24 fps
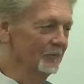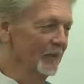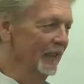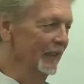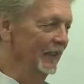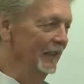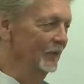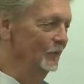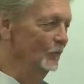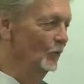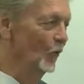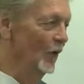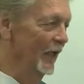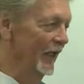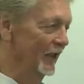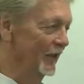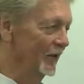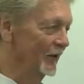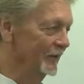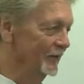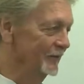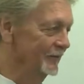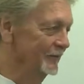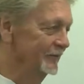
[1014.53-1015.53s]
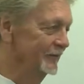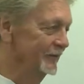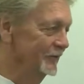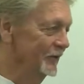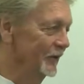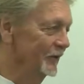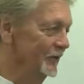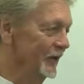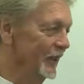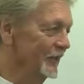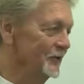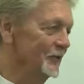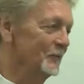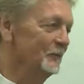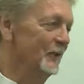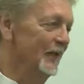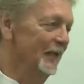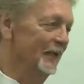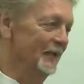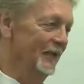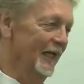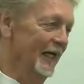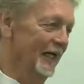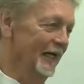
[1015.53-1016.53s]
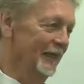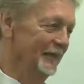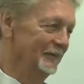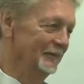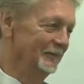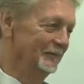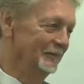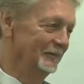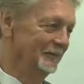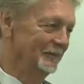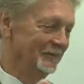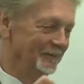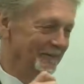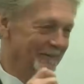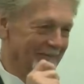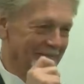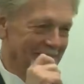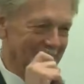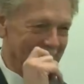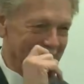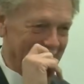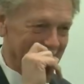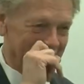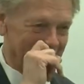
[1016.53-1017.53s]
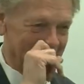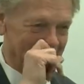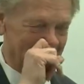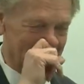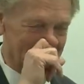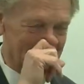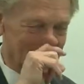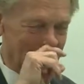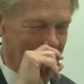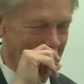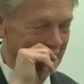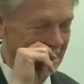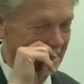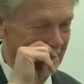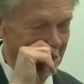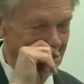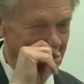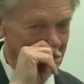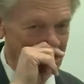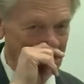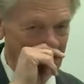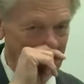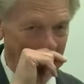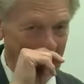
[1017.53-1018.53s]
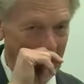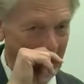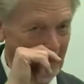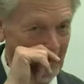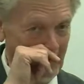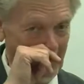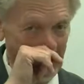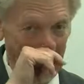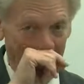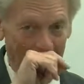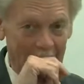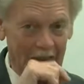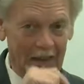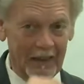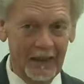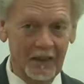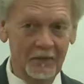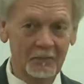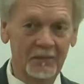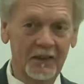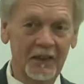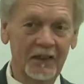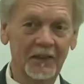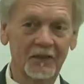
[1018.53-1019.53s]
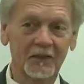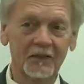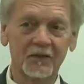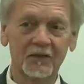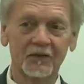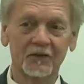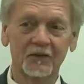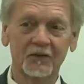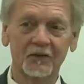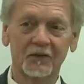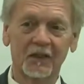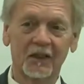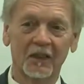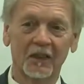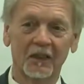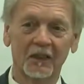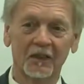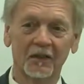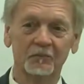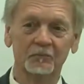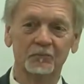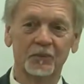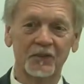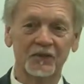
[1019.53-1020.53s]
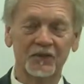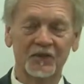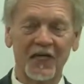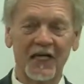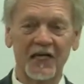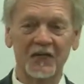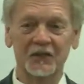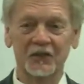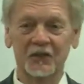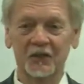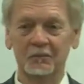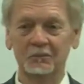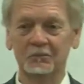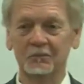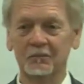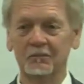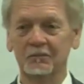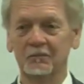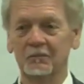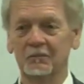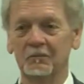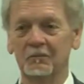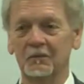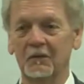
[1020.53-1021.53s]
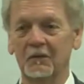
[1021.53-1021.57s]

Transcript: meaning weird. So it doesn't mean that. It doesn't mean that. It means uh, possession